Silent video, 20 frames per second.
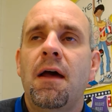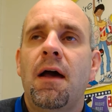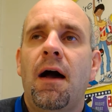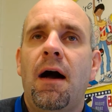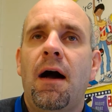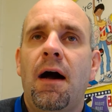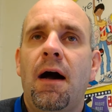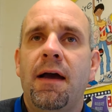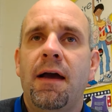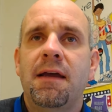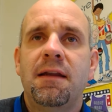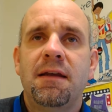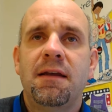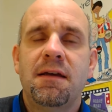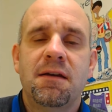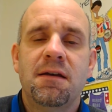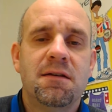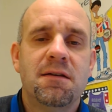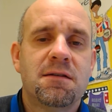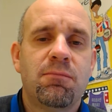It
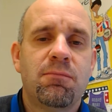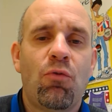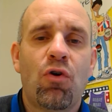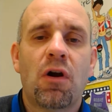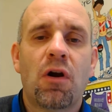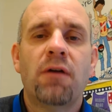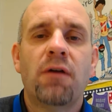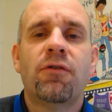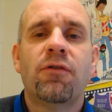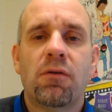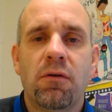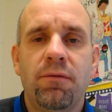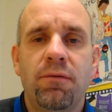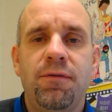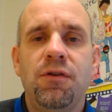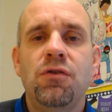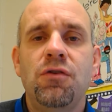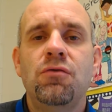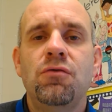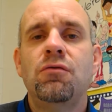is more of a
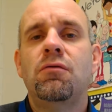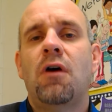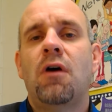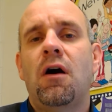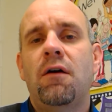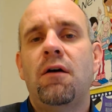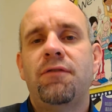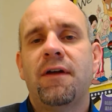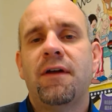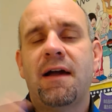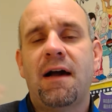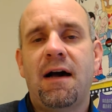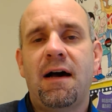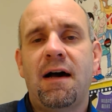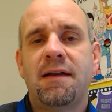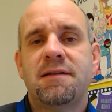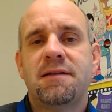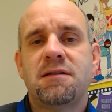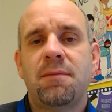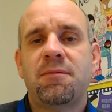review of the
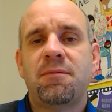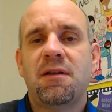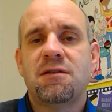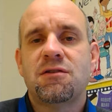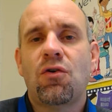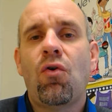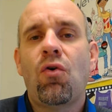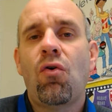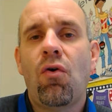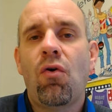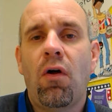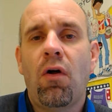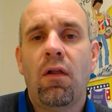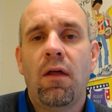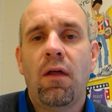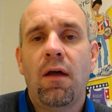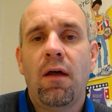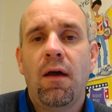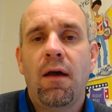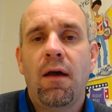concept as a whole.